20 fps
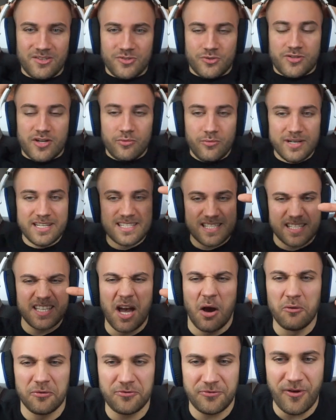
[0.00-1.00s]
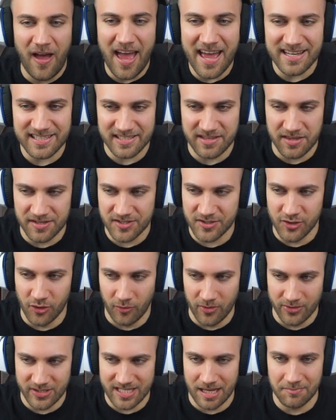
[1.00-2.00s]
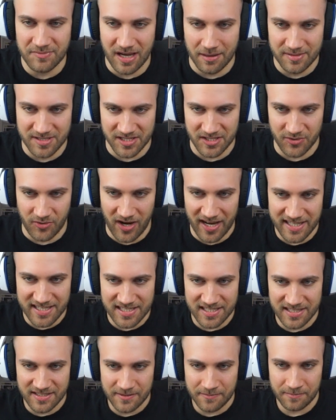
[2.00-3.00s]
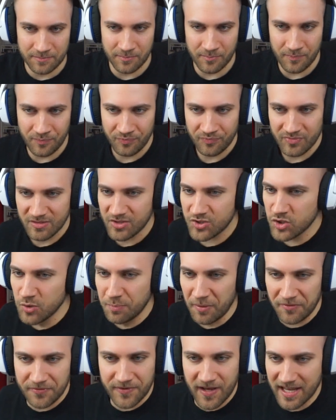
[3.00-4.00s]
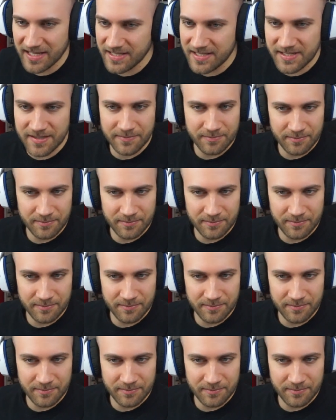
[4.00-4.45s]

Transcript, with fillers: You can really see how fast this choreo sometimes is, right? Super fast.